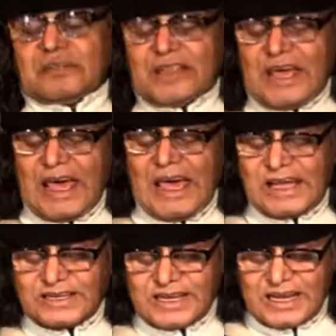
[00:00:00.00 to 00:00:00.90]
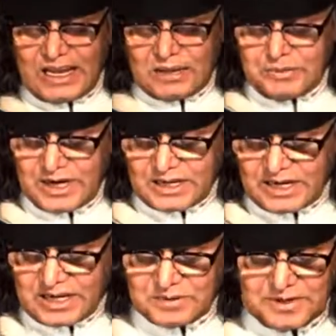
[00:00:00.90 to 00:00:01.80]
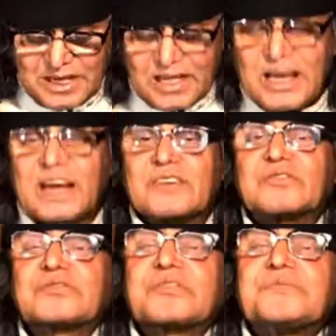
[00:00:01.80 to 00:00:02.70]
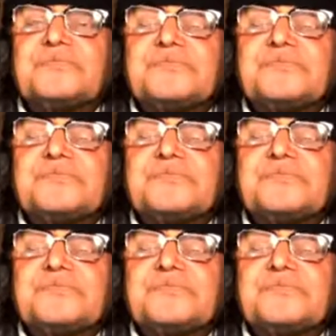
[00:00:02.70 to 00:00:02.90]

They aid and abet the criminal gangs.